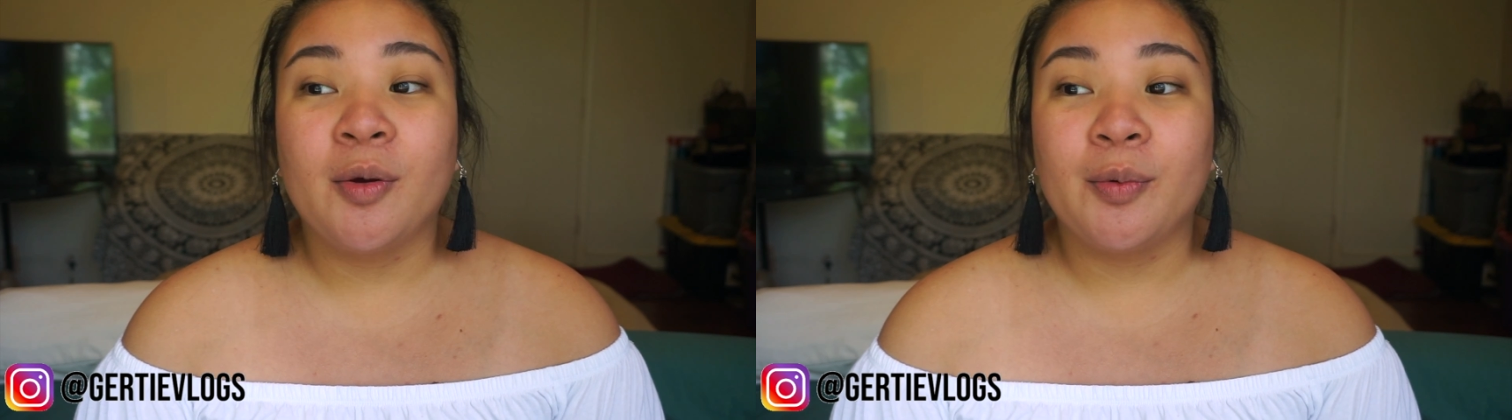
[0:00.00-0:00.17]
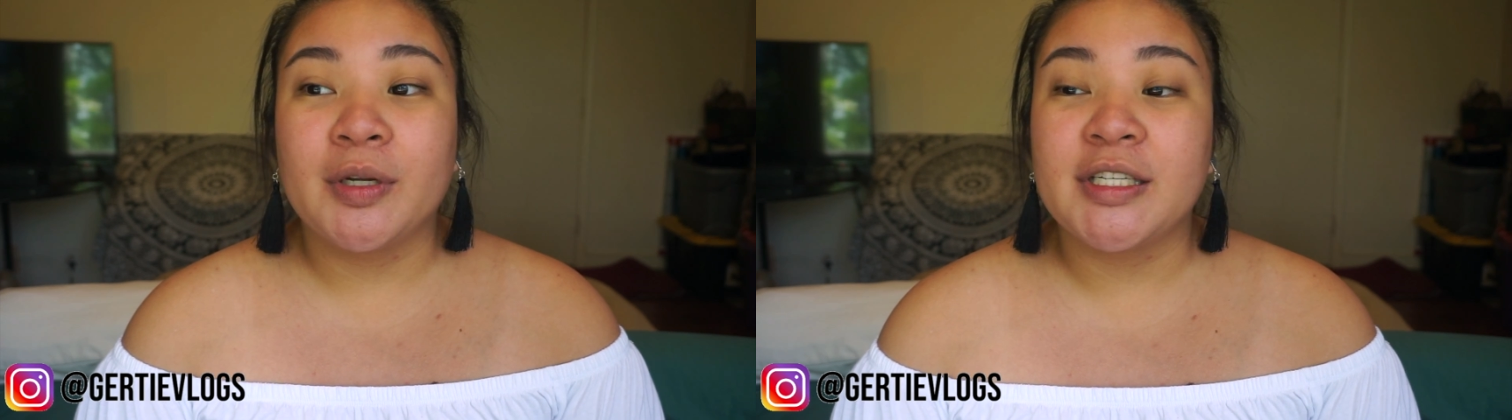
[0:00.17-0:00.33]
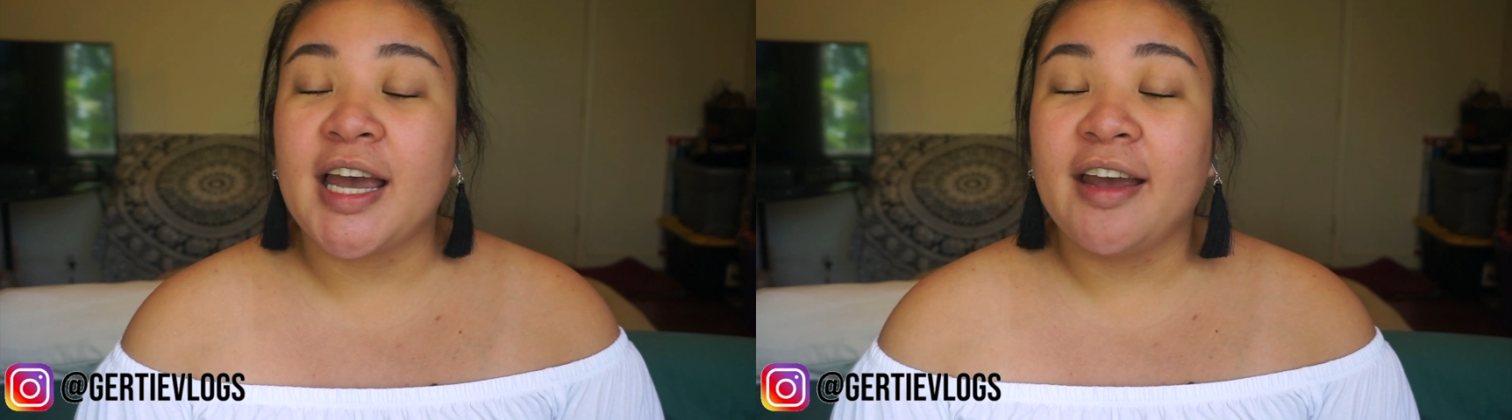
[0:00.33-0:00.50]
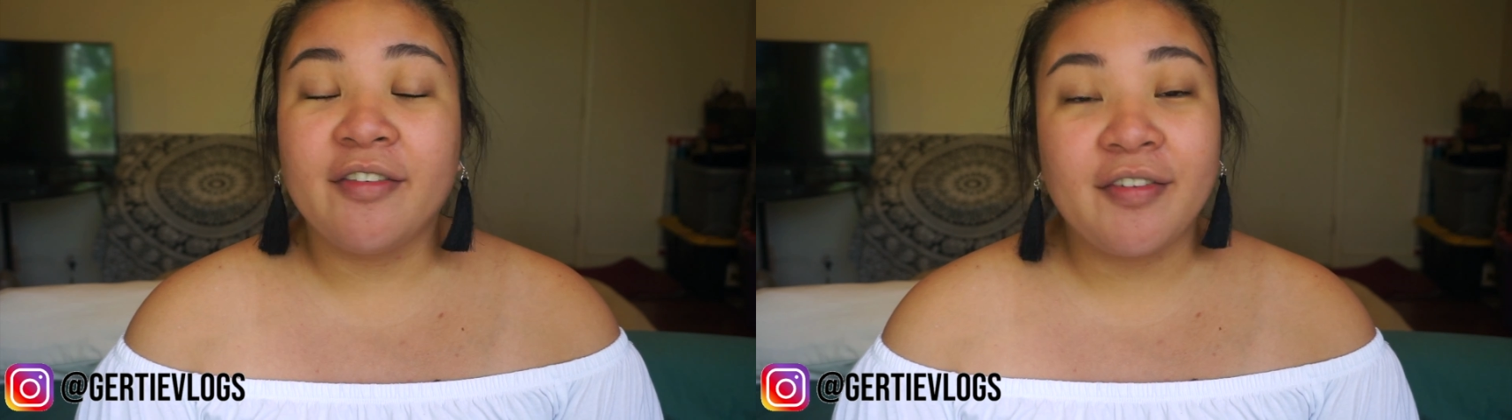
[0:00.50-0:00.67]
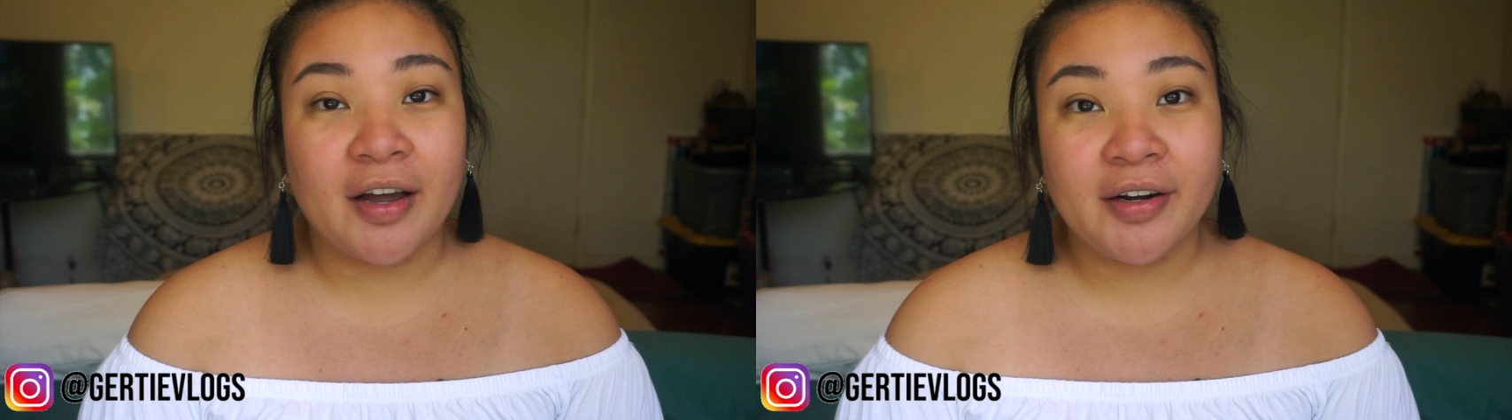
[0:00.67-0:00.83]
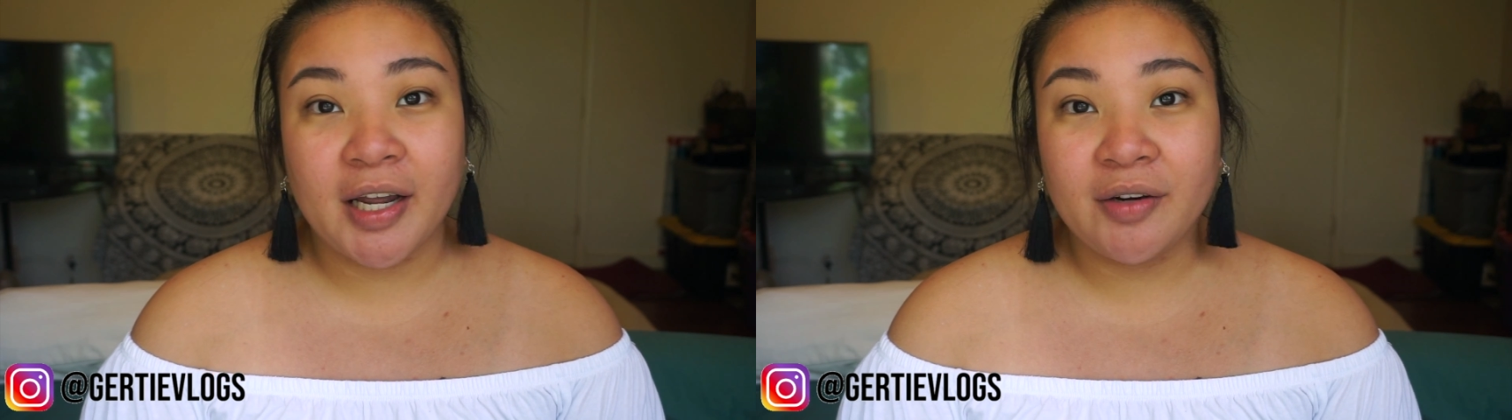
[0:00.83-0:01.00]
which I
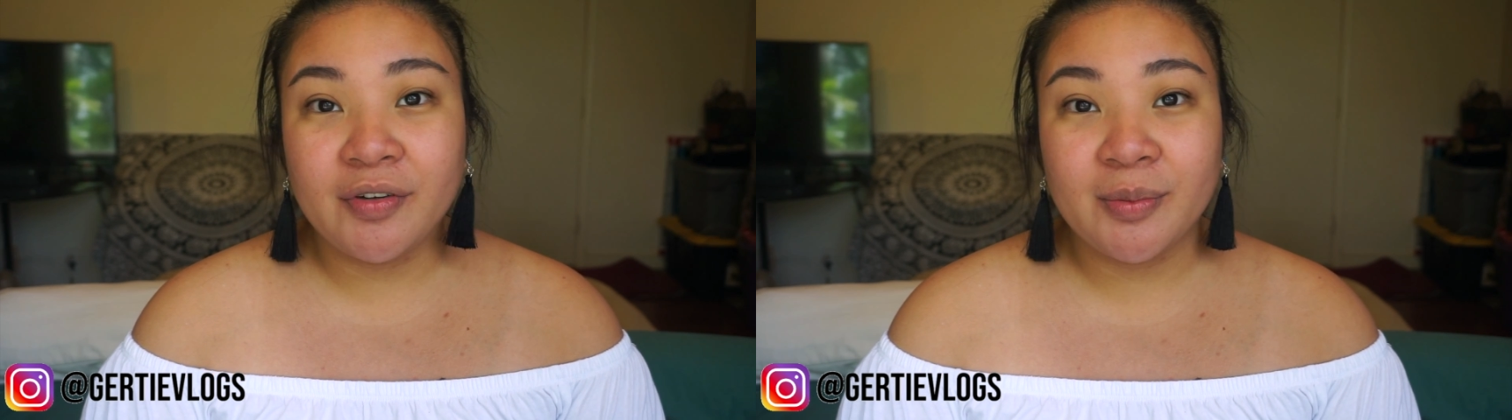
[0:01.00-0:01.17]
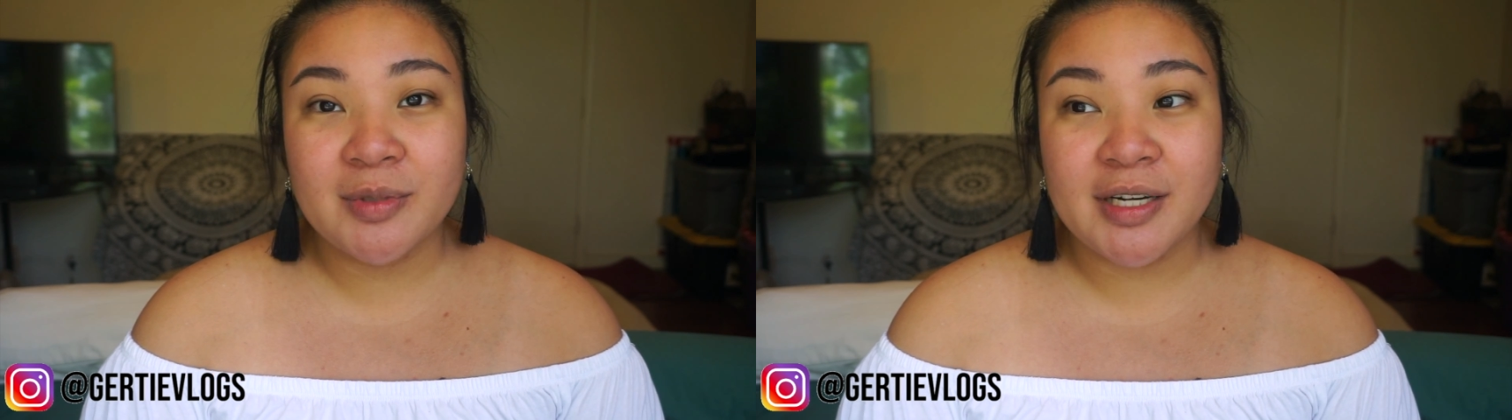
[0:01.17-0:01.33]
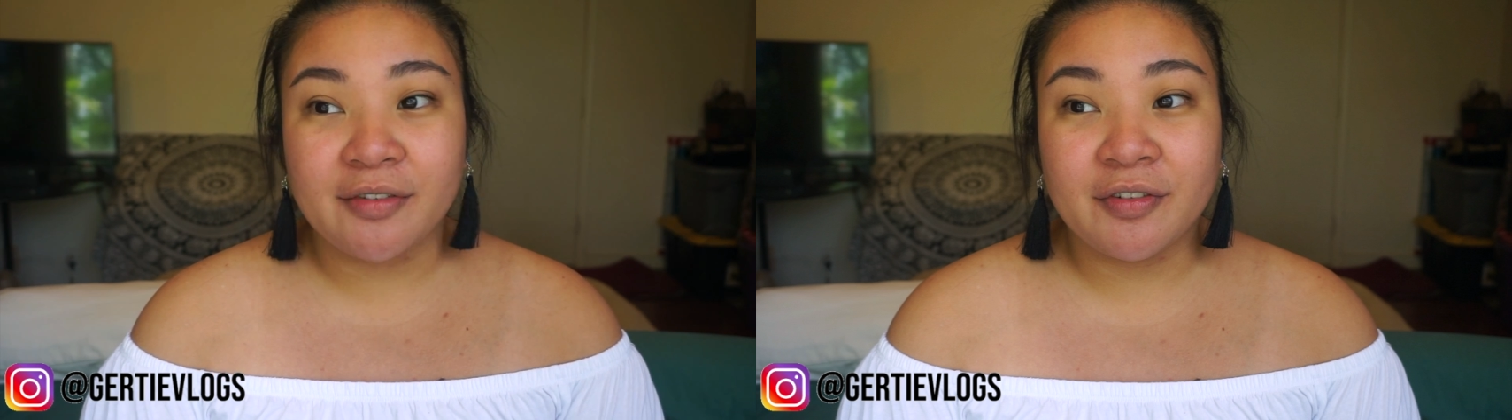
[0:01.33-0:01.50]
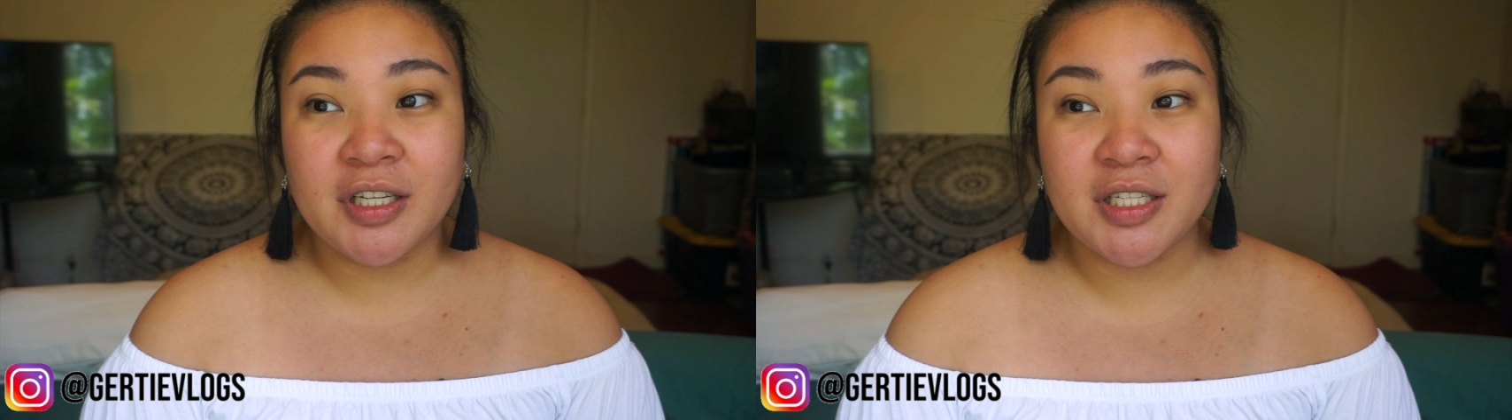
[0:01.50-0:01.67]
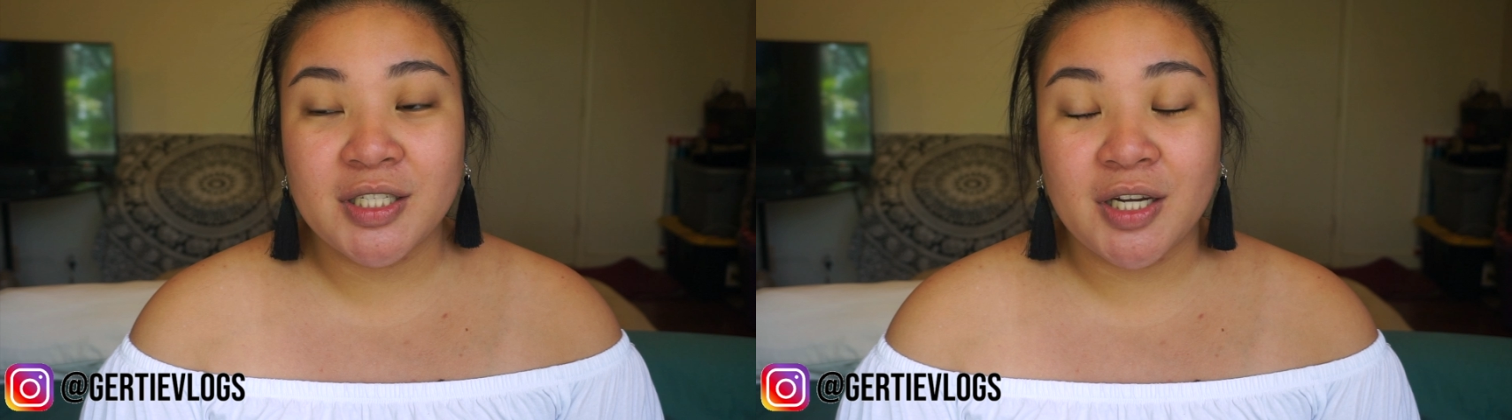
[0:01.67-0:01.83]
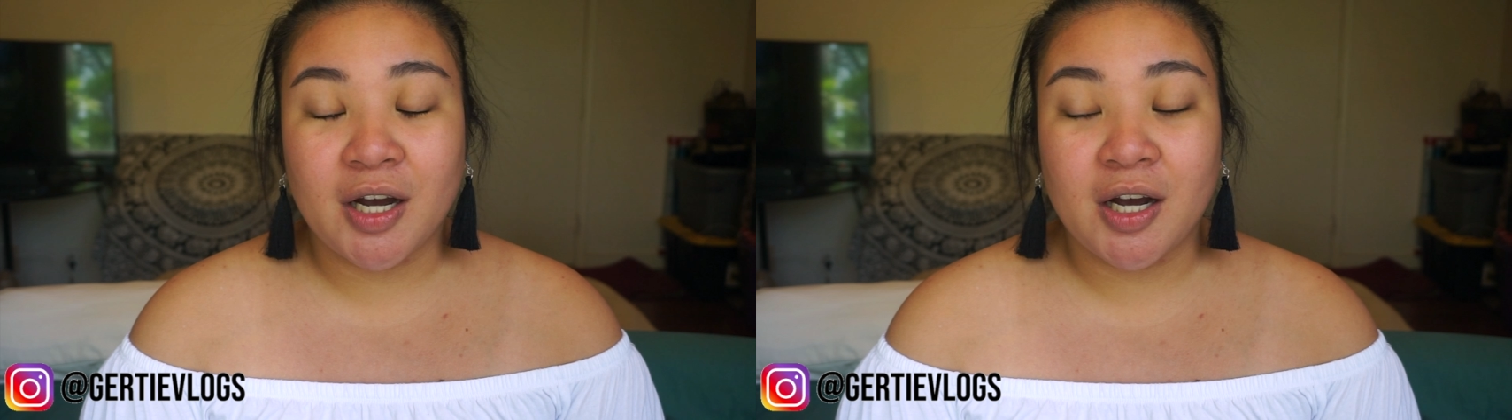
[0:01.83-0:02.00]
found out from Jeffree
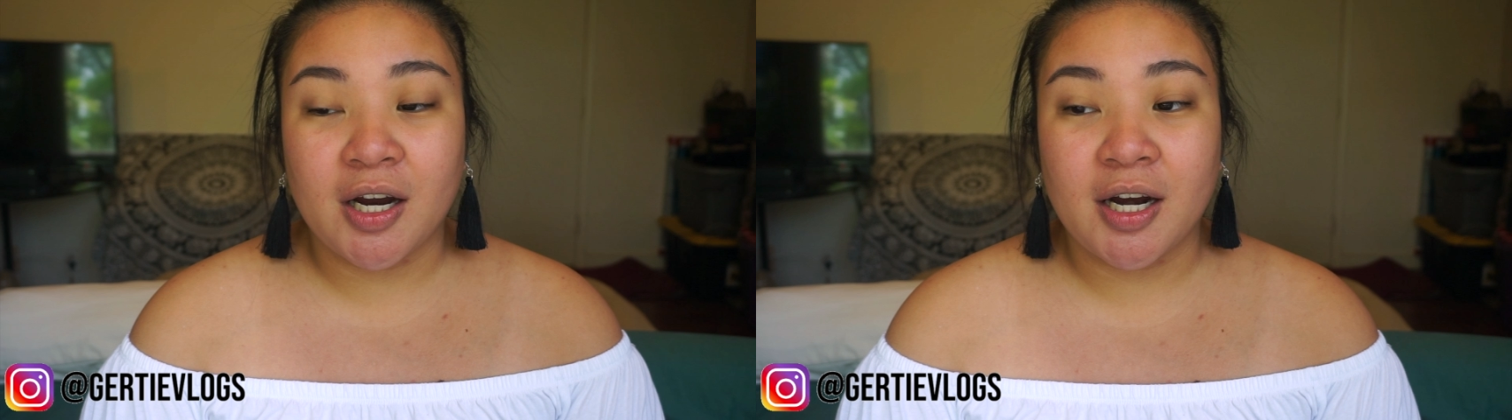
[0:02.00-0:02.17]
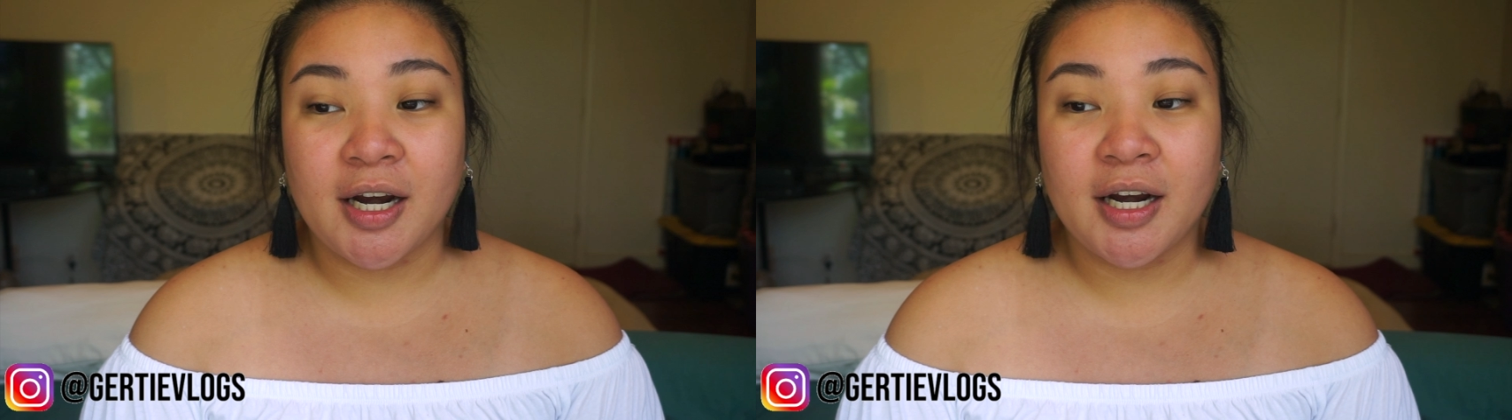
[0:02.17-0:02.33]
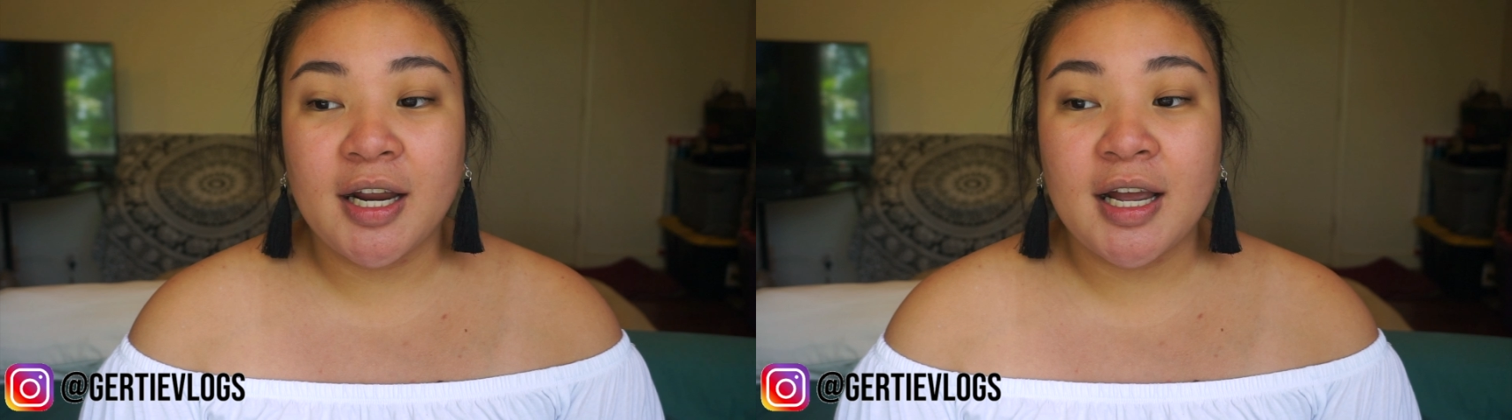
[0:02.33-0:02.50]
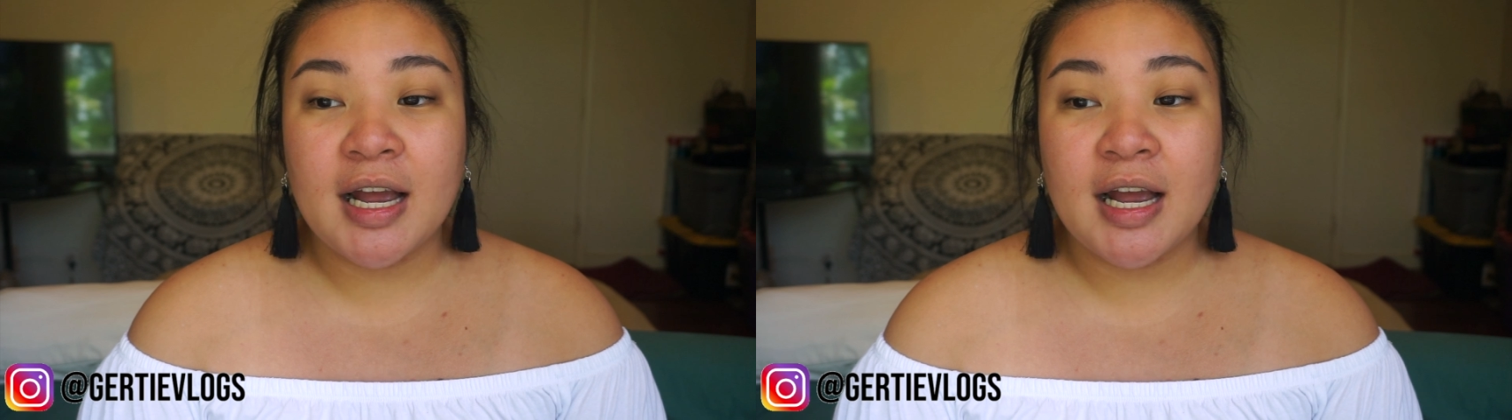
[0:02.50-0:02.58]
Star,